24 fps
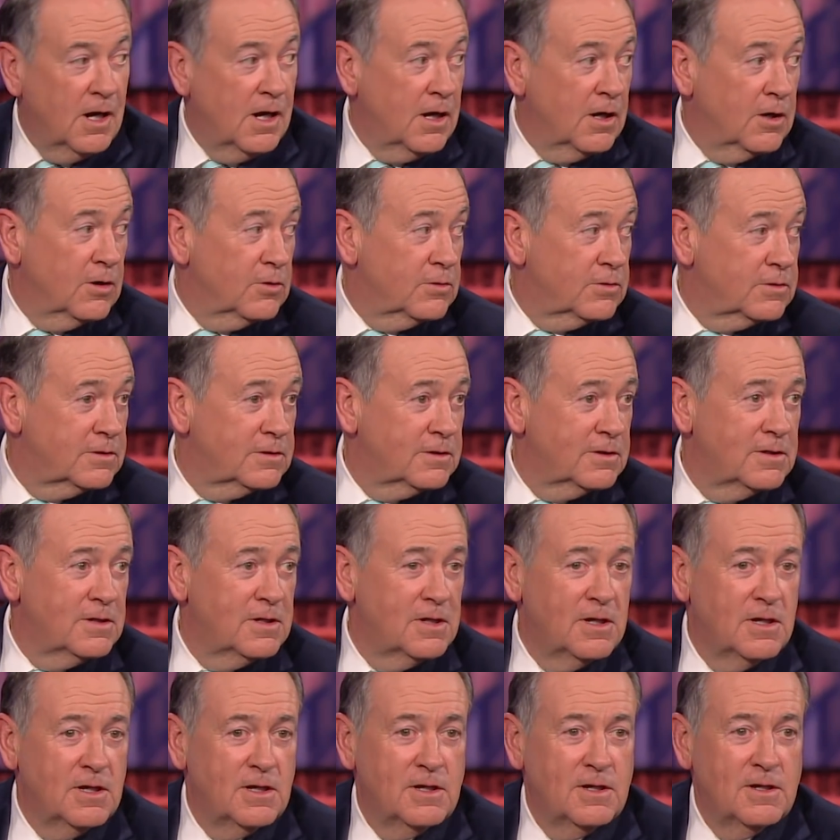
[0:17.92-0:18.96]
Uh-oh.
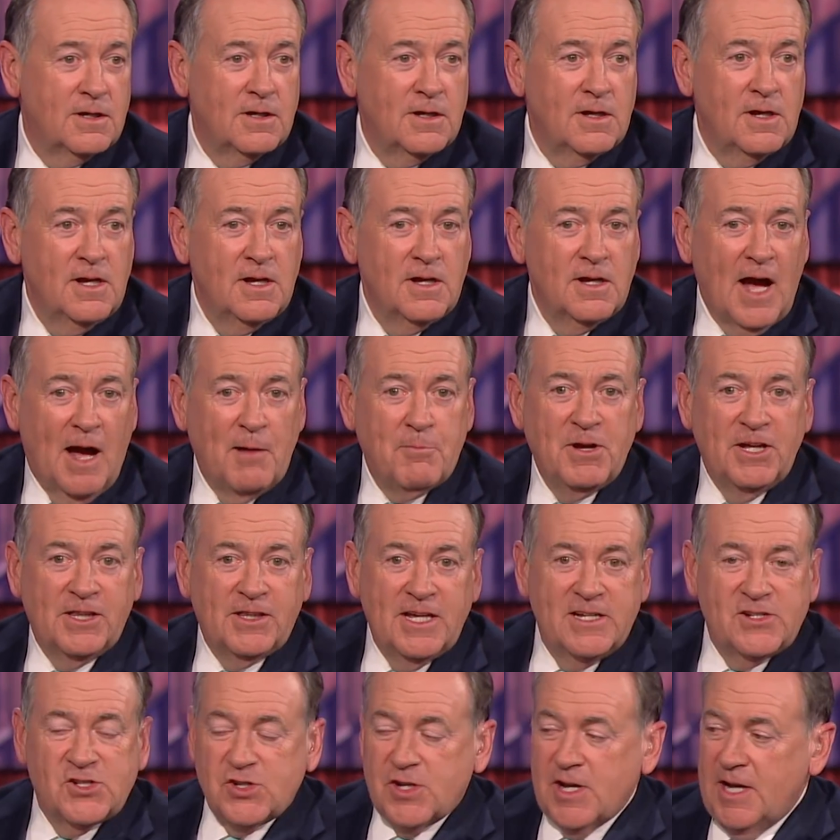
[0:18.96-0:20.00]
I bet
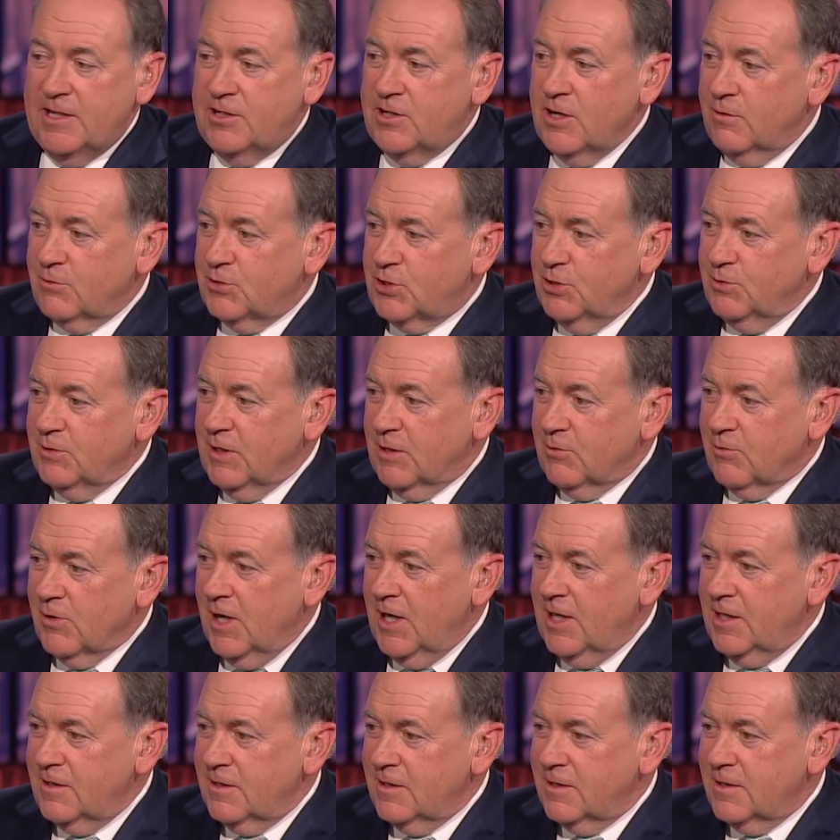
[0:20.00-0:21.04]
they'd say don't do it, right?